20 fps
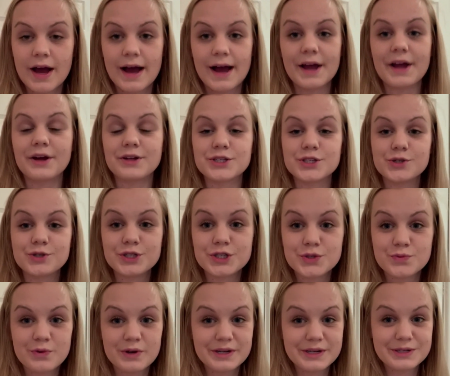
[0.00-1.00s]
I also
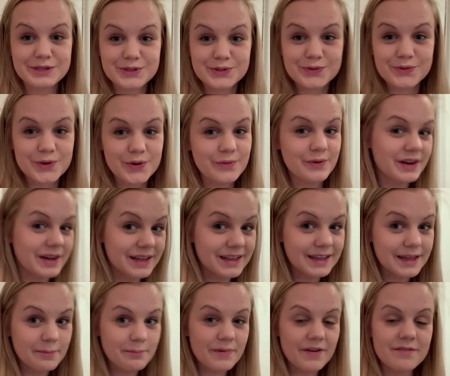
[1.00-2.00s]
just wanted to throw in a
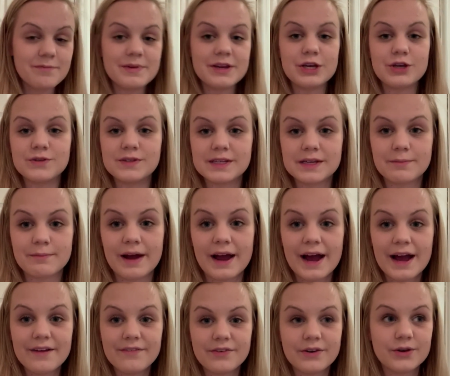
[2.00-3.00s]
clip of me using my
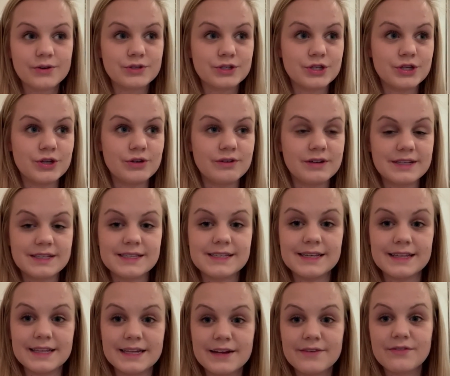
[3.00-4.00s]
iPhone so you could
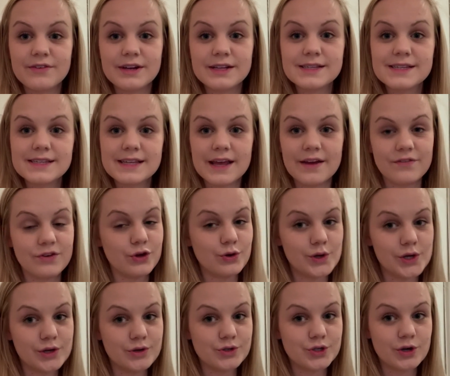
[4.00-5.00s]
see the difference if you
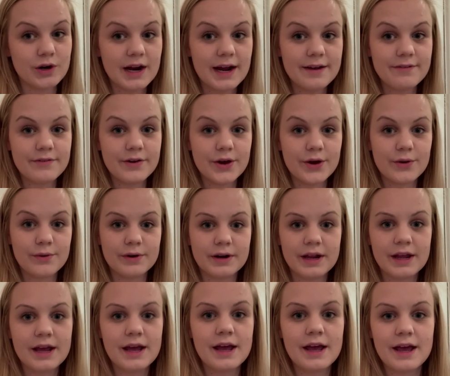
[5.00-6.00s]
use your
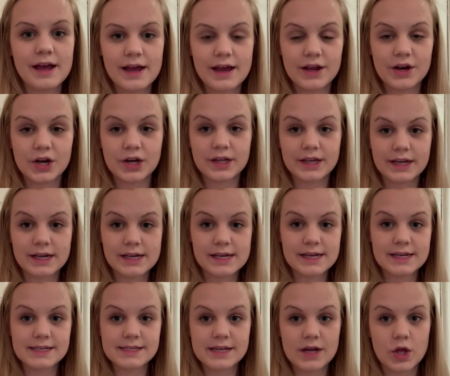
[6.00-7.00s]
iPhone and not like a
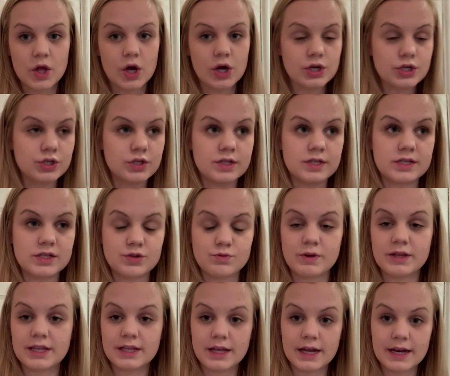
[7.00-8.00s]
DSLR. So this is
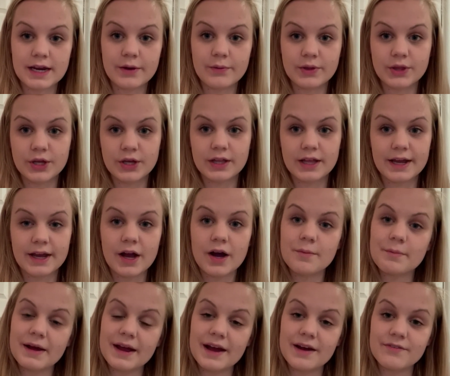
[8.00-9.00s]
what the lighting would look like
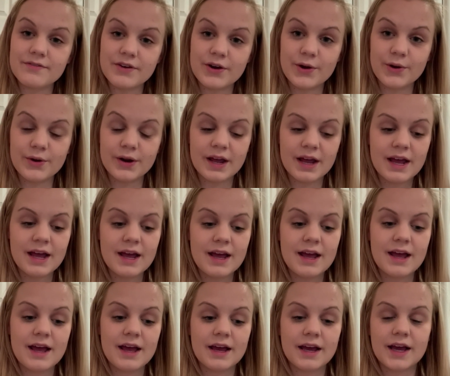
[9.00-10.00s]
on my iPhone
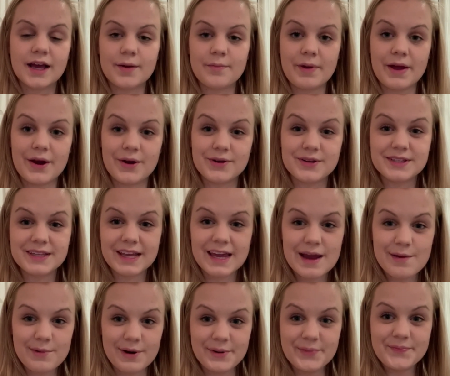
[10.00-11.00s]
compared to the
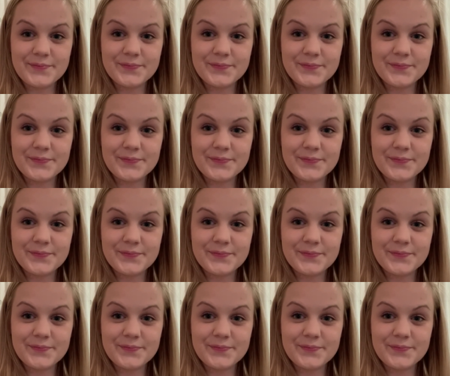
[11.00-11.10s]
camera.